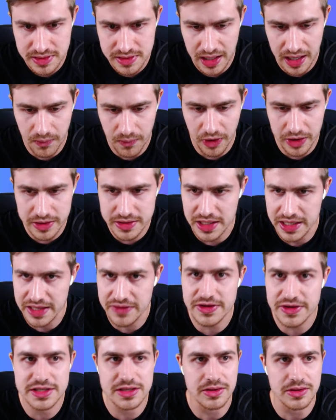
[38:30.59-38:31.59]
I won't
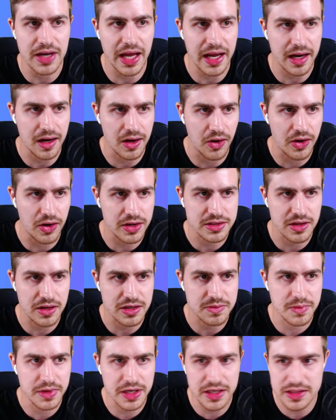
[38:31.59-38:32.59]
leave it till like
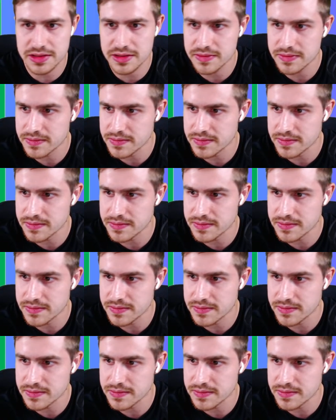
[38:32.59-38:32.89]
last minute.